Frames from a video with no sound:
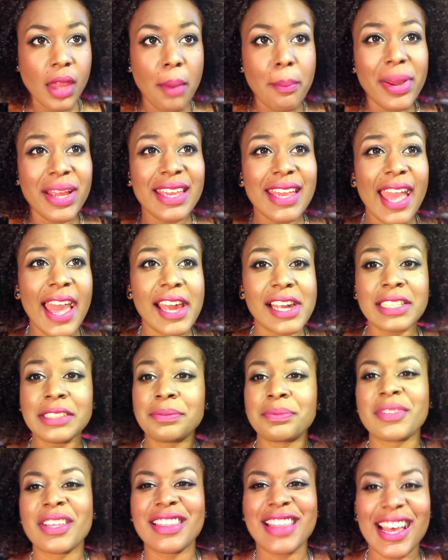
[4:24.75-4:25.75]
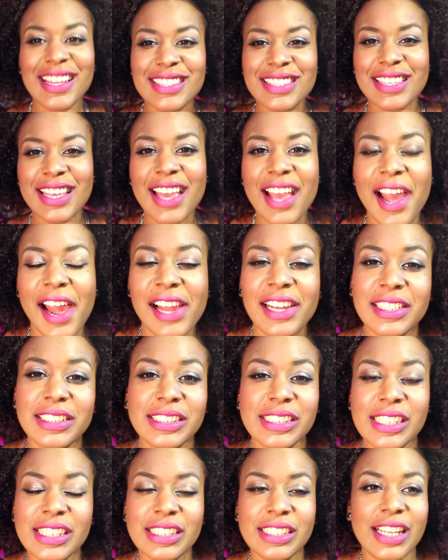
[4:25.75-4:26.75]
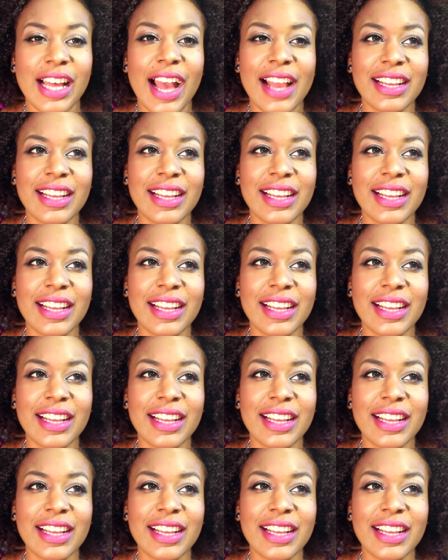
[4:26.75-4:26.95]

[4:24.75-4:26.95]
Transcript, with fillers: but yeah that's it I, I,